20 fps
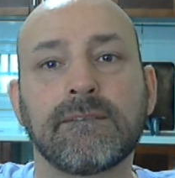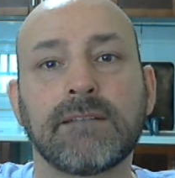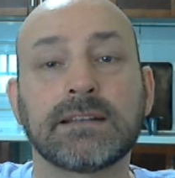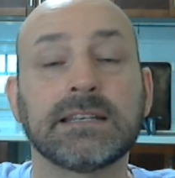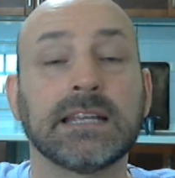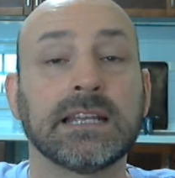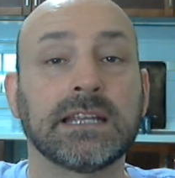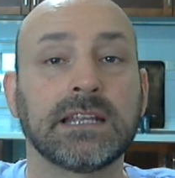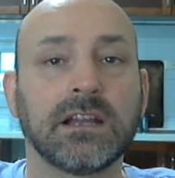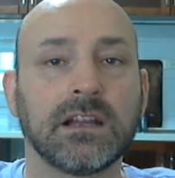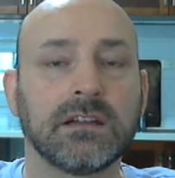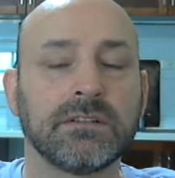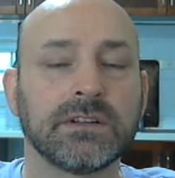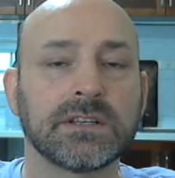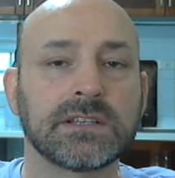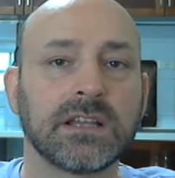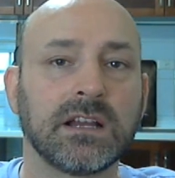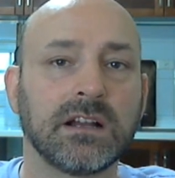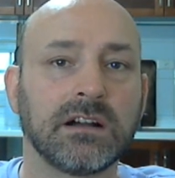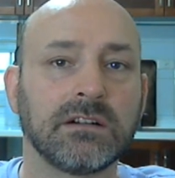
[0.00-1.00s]
take care of
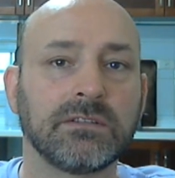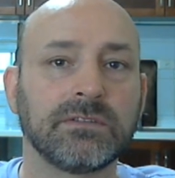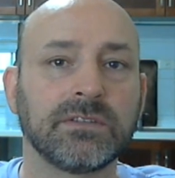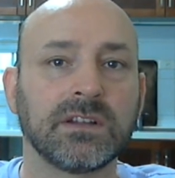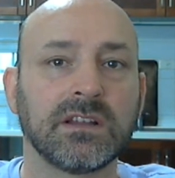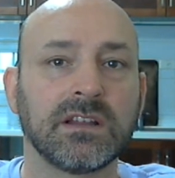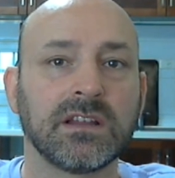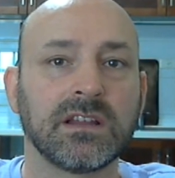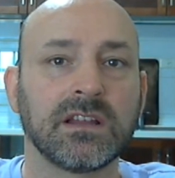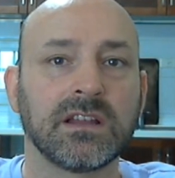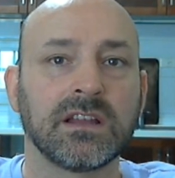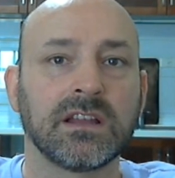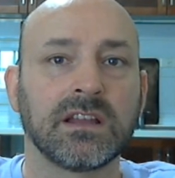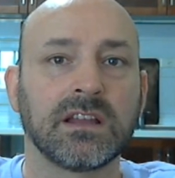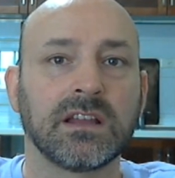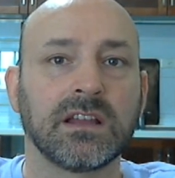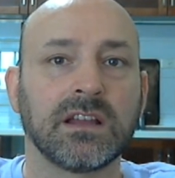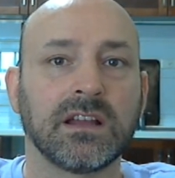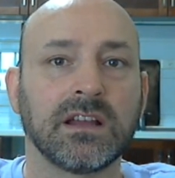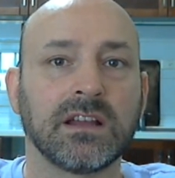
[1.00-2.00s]
itself,
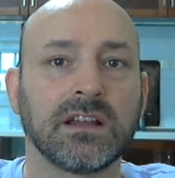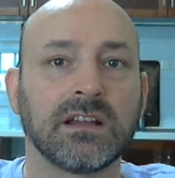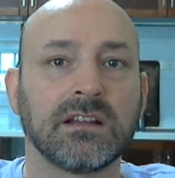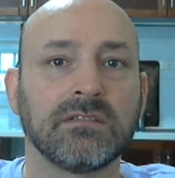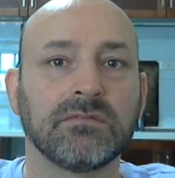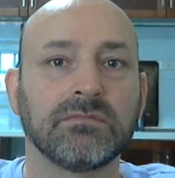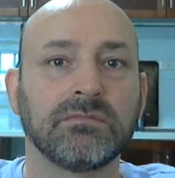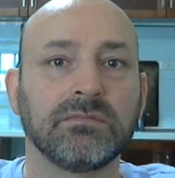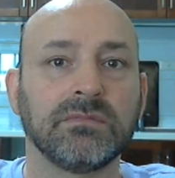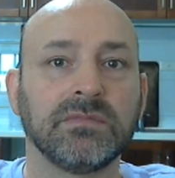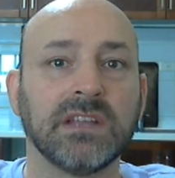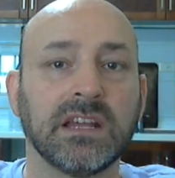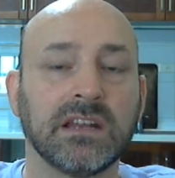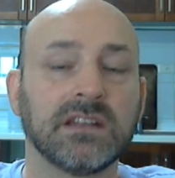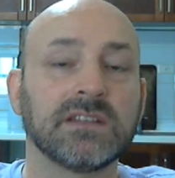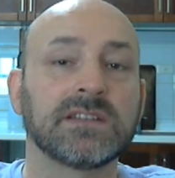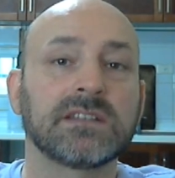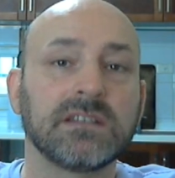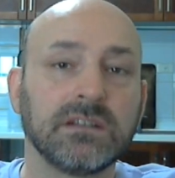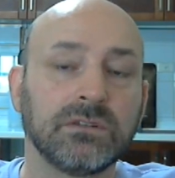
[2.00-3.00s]
yet it
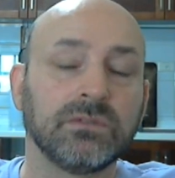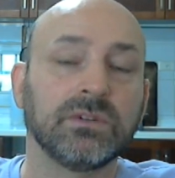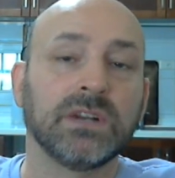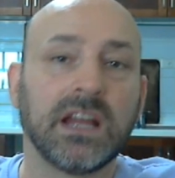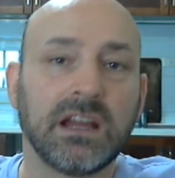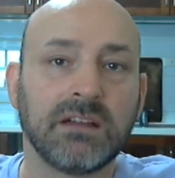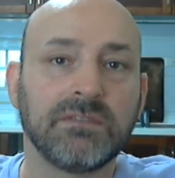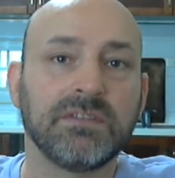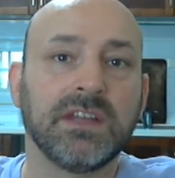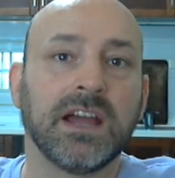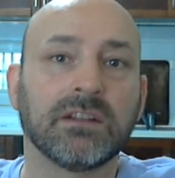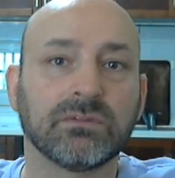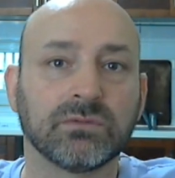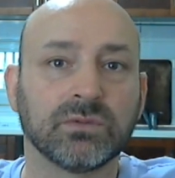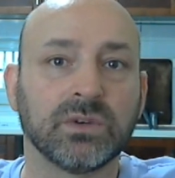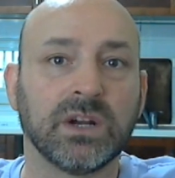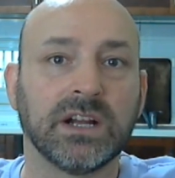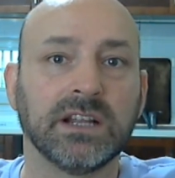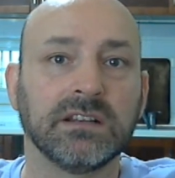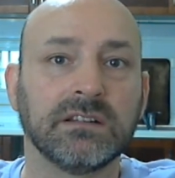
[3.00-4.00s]
still would have that
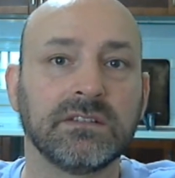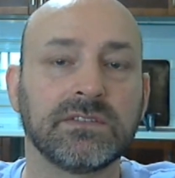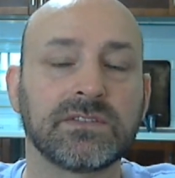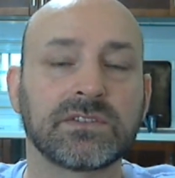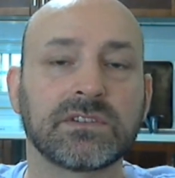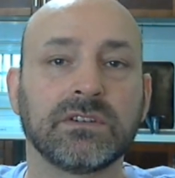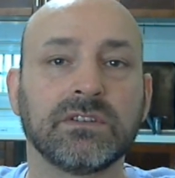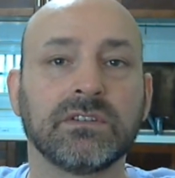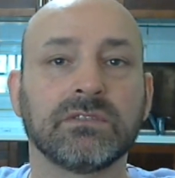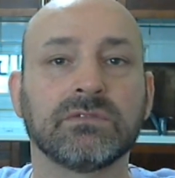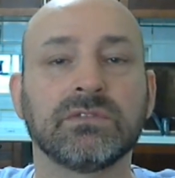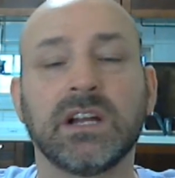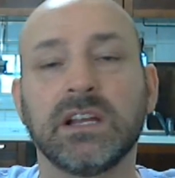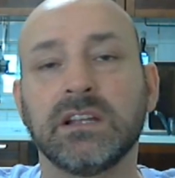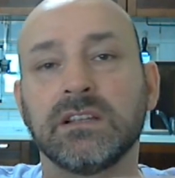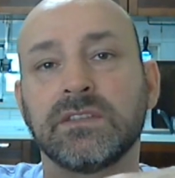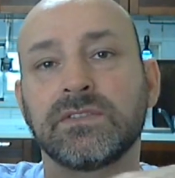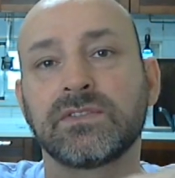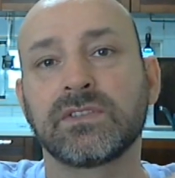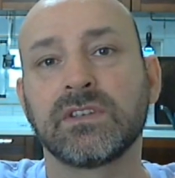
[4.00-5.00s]
right. So the
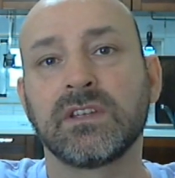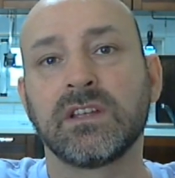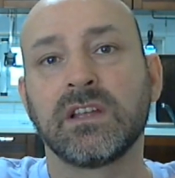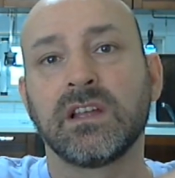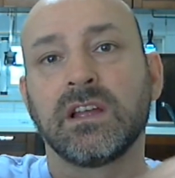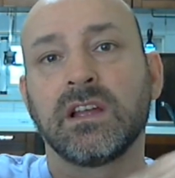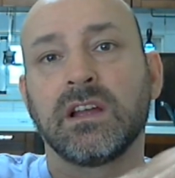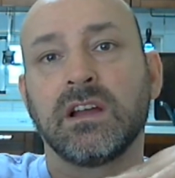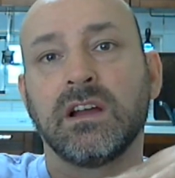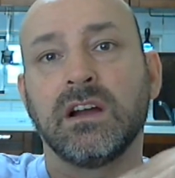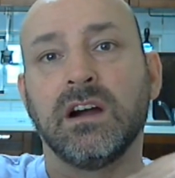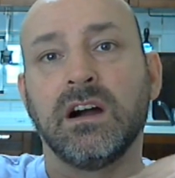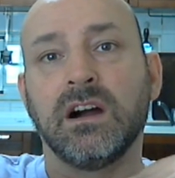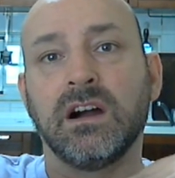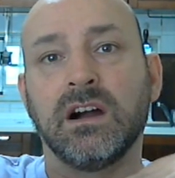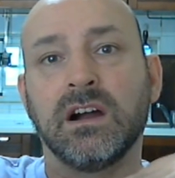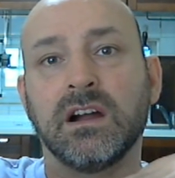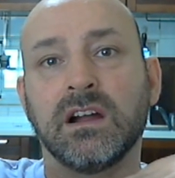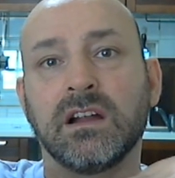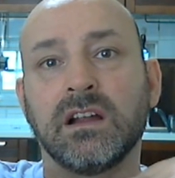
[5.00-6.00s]
rights
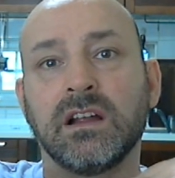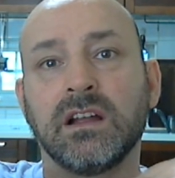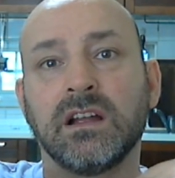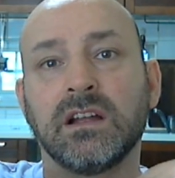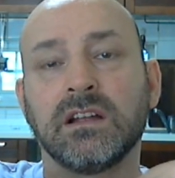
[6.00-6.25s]
are